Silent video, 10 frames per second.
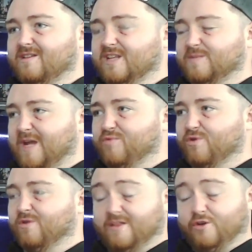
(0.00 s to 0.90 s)
there's
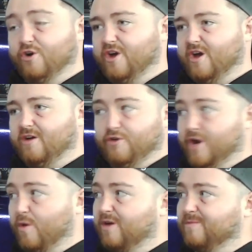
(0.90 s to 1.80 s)
people like the hooker, got
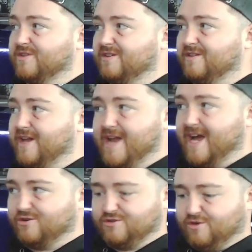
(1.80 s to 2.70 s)
no arms, their
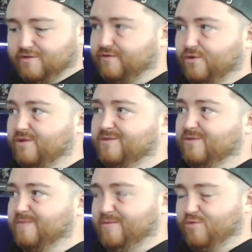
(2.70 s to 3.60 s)
neck's just on the floor,
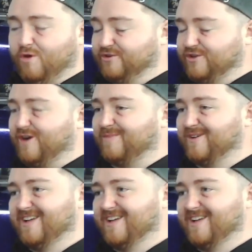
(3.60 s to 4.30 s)
there's people on top.